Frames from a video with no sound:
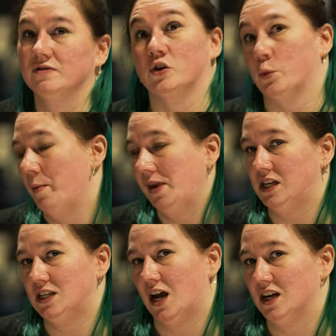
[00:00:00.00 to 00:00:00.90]
for women
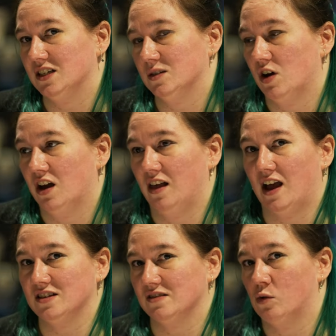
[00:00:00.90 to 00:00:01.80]
in tech as well
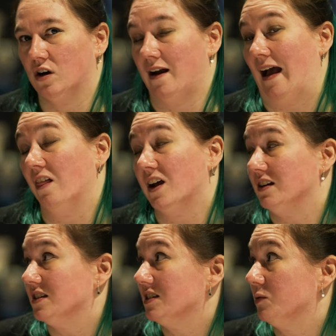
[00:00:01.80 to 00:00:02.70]
as for allies,